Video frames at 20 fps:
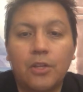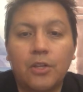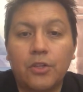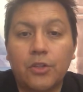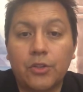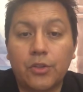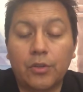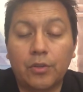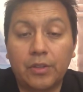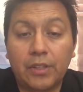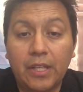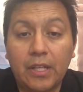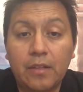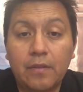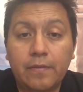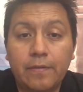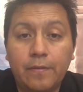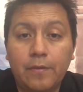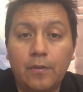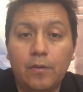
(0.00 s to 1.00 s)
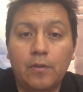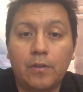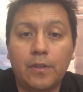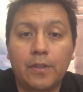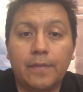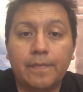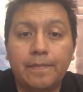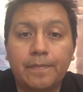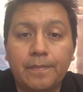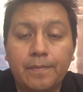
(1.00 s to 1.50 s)
So
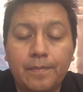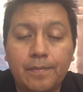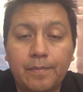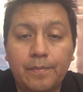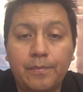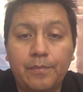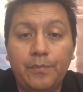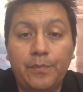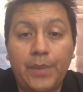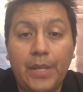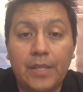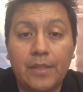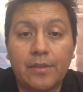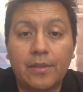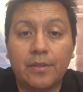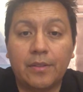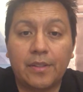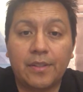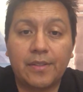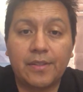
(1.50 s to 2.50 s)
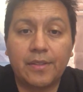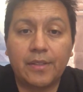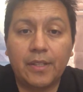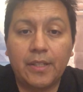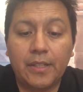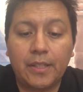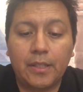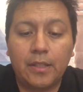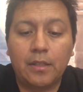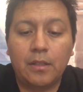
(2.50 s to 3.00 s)
therefore, based on the
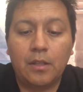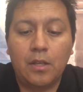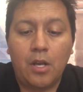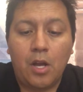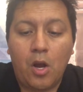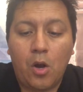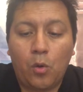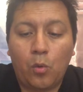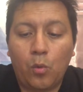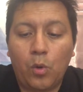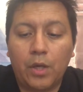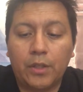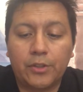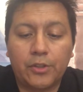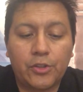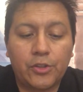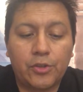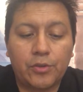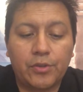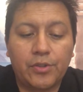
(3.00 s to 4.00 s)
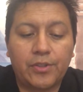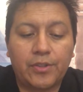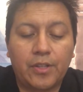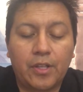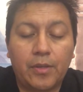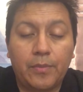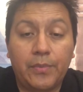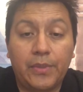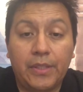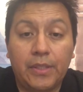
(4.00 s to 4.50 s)
study, water should
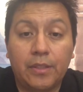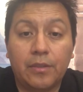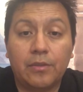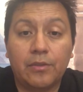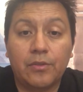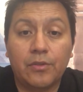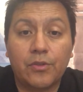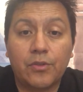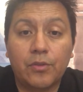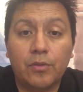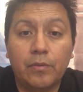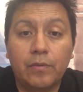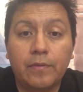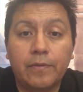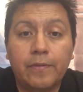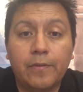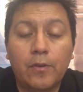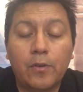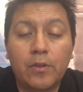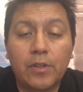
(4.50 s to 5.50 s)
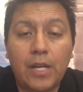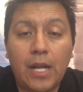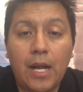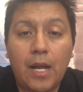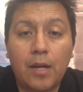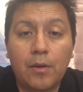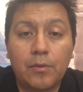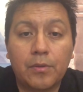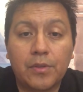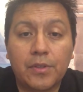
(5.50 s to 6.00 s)
start being consumed 4
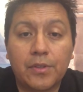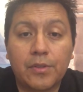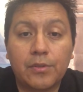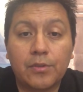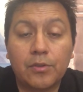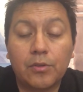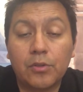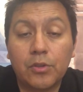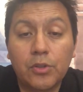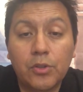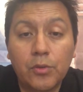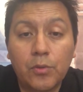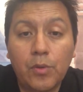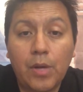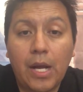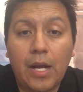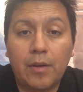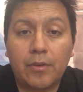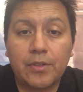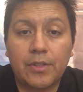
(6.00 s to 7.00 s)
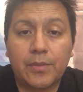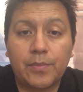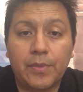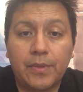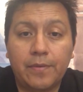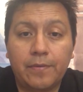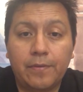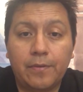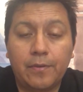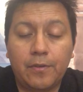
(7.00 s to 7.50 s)
hours to 2 hours
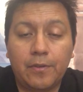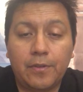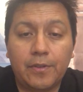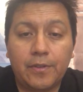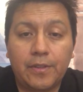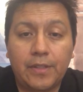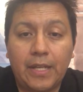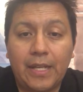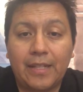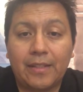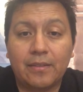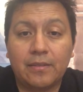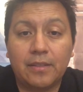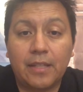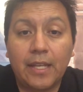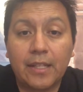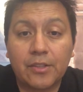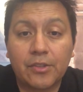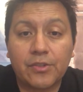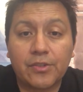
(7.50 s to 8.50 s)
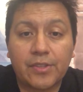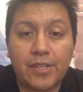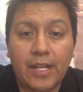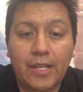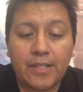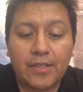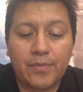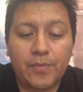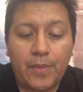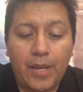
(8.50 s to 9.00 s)
before an
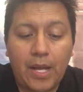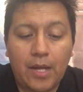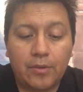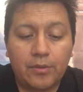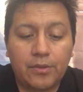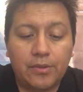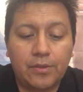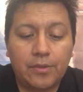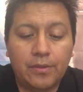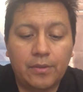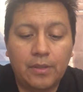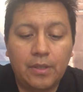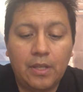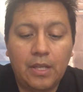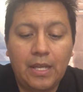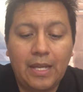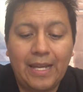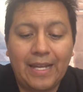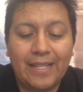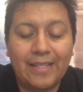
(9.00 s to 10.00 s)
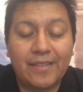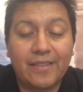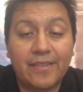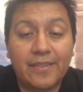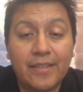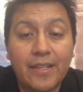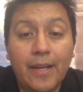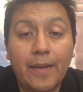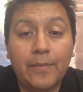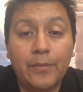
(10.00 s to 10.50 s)
exercise bout, and
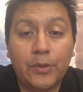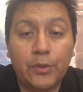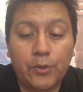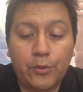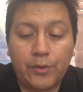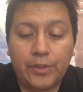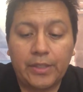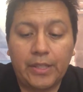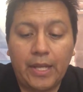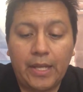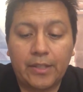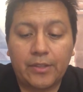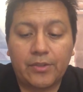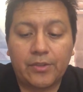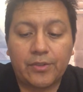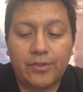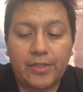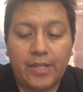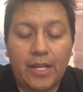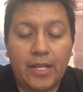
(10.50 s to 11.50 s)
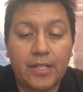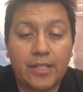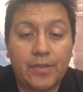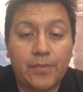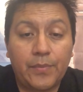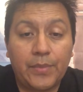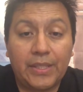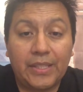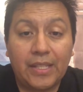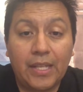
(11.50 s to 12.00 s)
some during exercise,
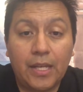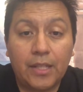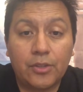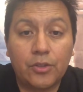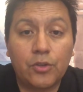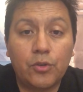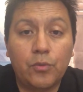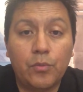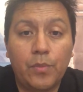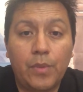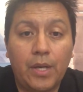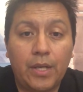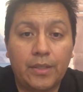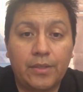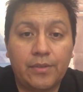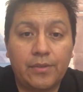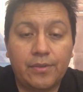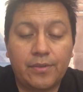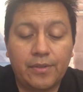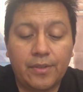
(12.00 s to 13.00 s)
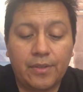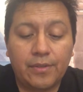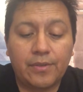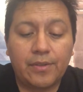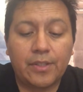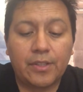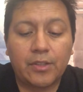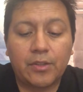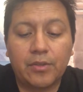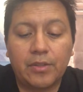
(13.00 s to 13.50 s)
but not too much
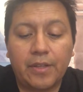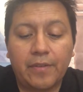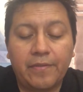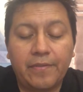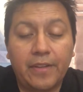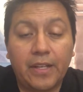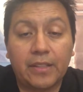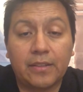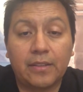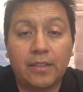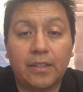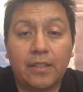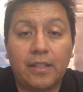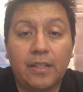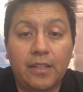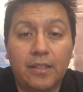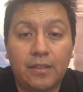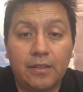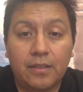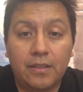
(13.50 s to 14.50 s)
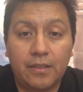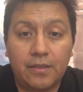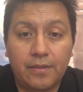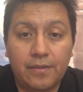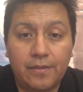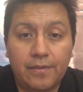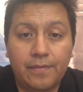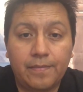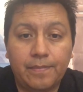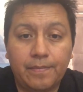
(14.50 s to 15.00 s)
since it could affect the
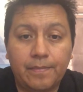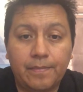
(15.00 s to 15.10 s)
kidneys.